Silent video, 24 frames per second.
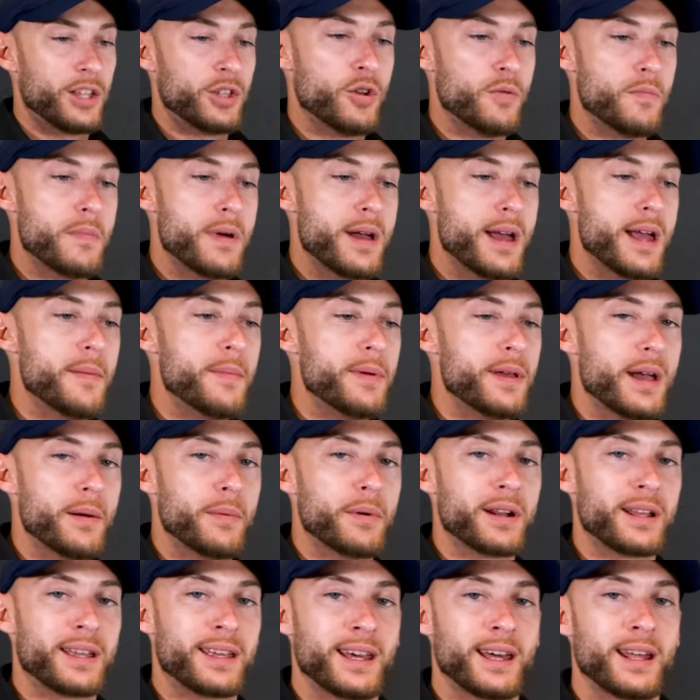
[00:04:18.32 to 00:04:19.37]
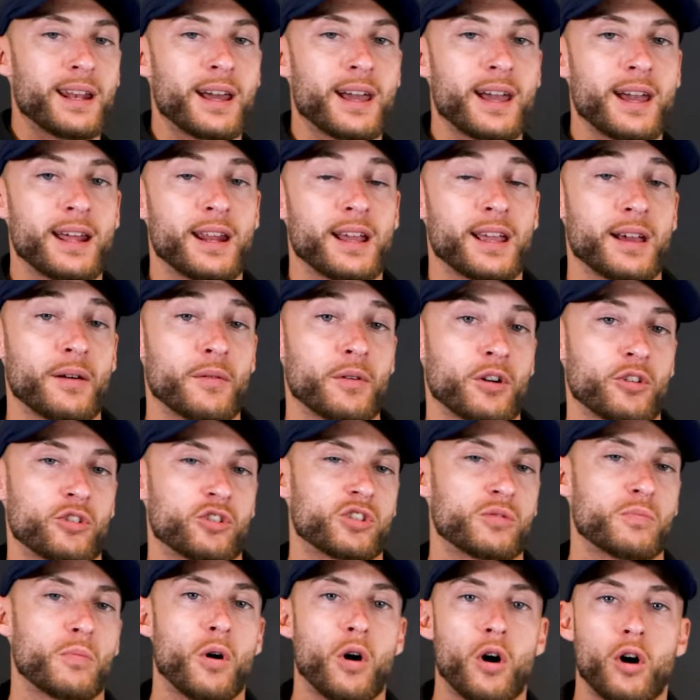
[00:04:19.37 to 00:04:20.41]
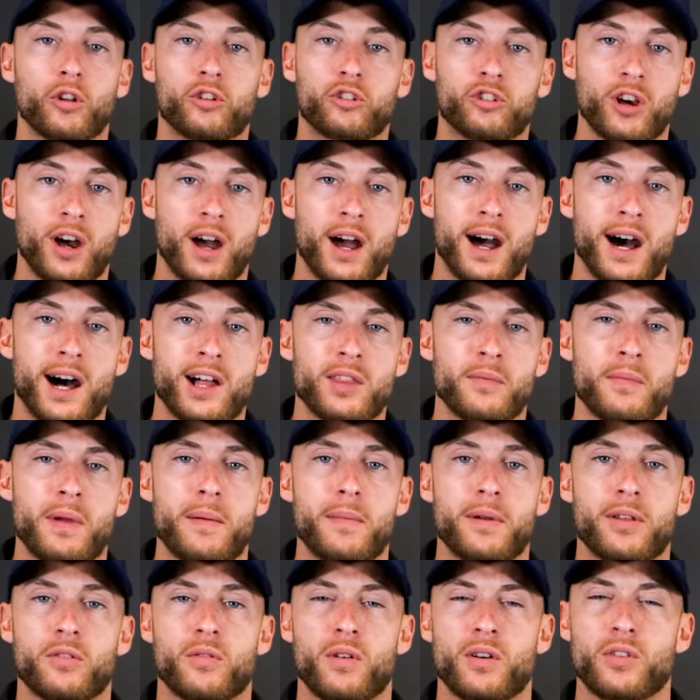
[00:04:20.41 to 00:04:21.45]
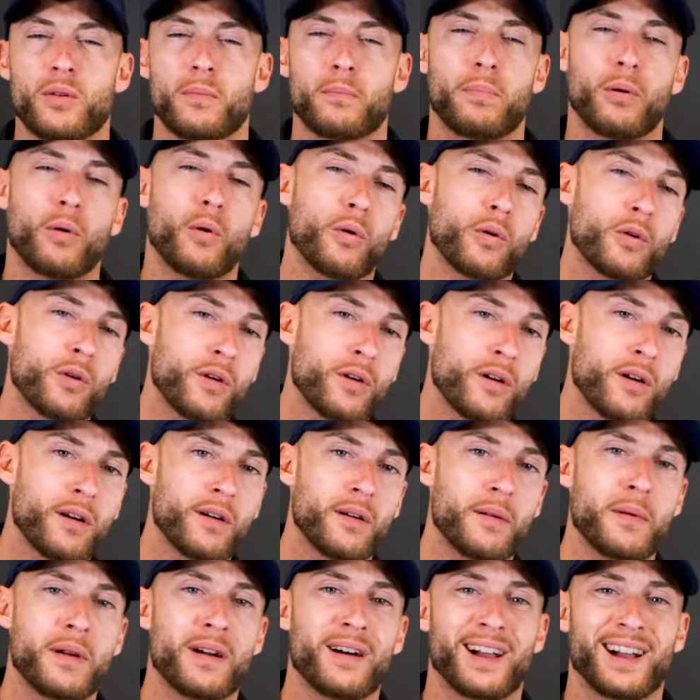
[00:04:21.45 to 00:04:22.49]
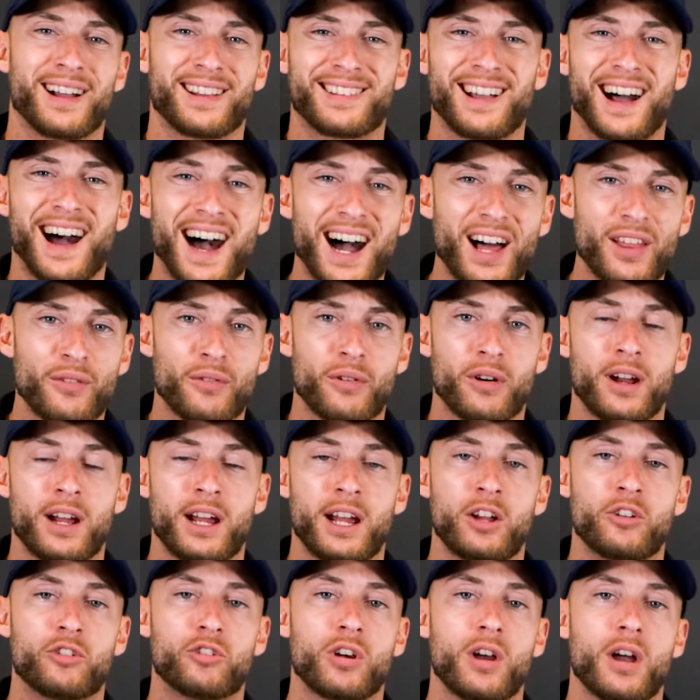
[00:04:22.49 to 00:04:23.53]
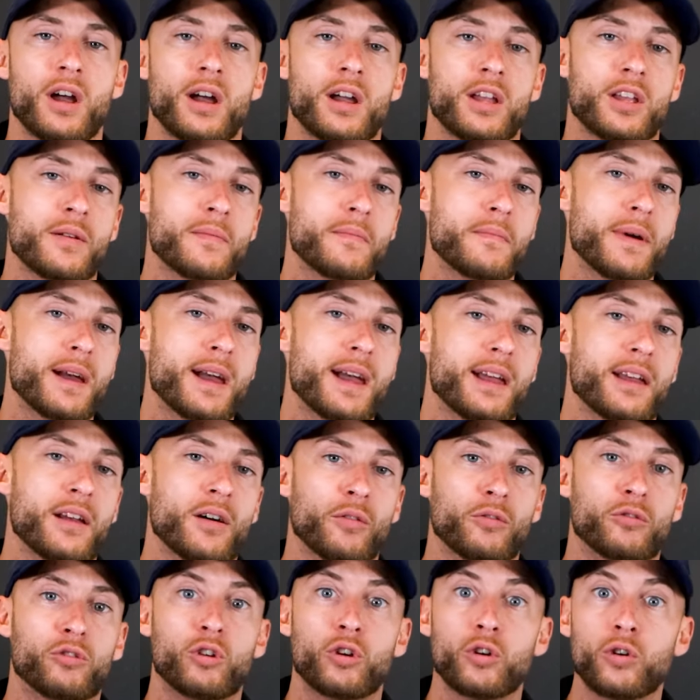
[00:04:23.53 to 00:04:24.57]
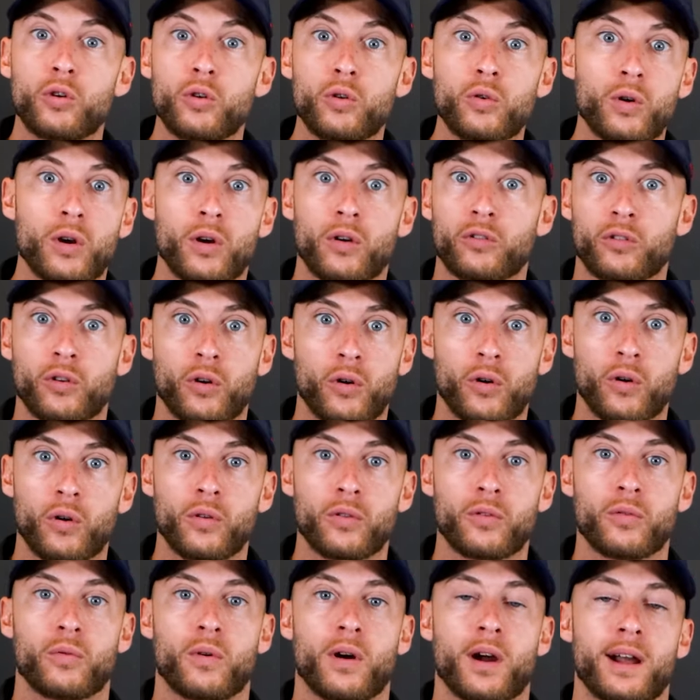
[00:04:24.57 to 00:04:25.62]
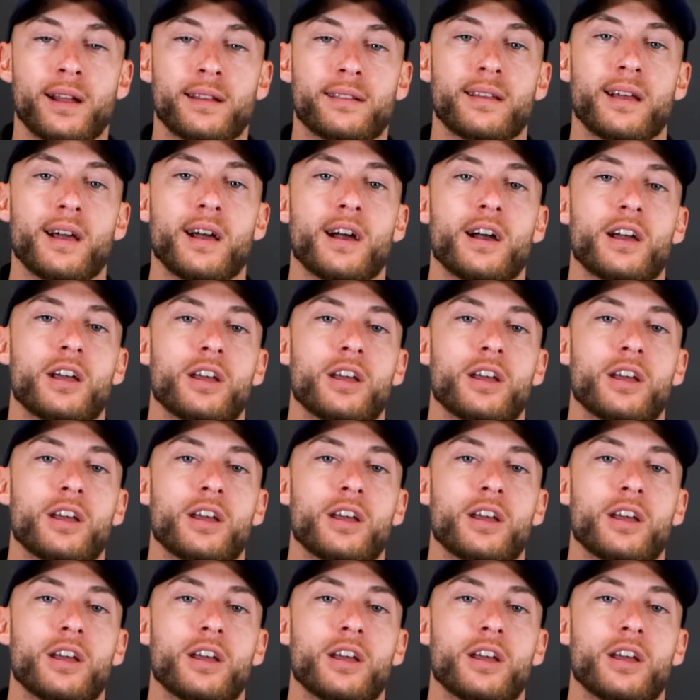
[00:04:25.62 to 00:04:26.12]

you may be able to get ahead again with a small child. Maybe they're on the border, maybe like a toddler age. You may, you know, two years old, right?